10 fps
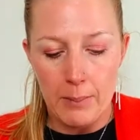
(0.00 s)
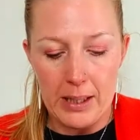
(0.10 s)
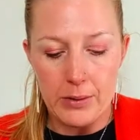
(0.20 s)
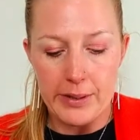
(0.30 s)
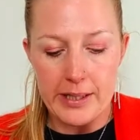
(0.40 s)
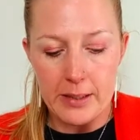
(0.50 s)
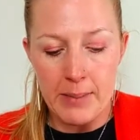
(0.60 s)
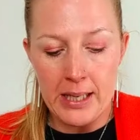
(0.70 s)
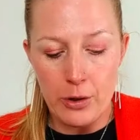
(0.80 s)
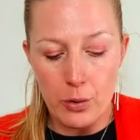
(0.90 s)
Because this
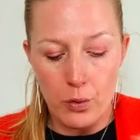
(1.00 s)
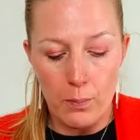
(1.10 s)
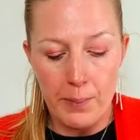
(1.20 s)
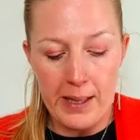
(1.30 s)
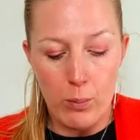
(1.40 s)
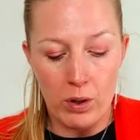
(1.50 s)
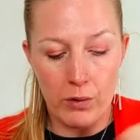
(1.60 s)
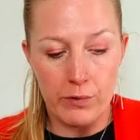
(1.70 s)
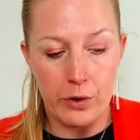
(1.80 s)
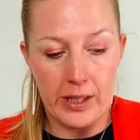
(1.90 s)
means you could be one
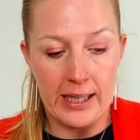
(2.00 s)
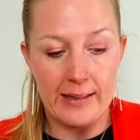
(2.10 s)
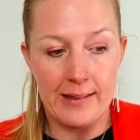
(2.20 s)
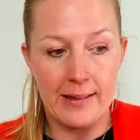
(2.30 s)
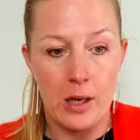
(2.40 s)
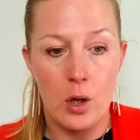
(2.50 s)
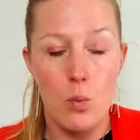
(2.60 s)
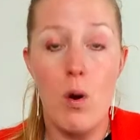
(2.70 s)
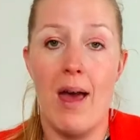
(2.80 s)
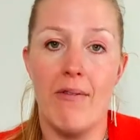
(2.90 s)
of the kids
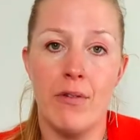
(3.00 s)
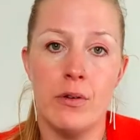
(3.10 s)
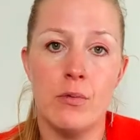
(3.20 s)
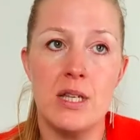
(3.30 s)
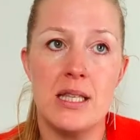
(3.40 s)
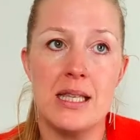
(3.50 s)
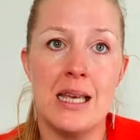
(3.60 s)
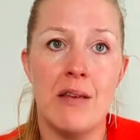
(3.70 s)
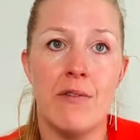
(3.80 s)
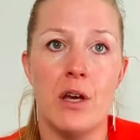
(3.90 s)
who haven't
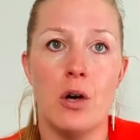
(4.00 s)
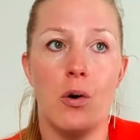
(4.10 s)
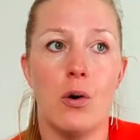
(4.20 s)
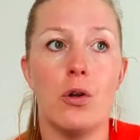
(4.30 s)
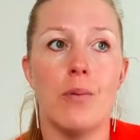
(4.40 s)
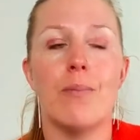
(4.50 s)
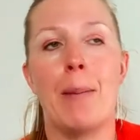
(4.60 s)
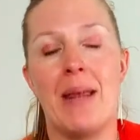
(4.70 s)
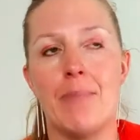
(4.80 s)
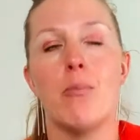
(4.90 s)
received, or
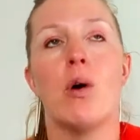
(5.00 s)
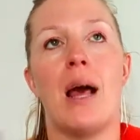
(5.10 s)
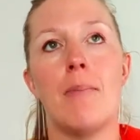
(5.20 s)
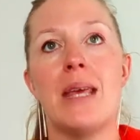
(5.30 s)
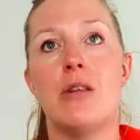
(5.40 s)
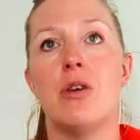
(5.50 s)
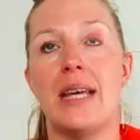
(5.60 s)
the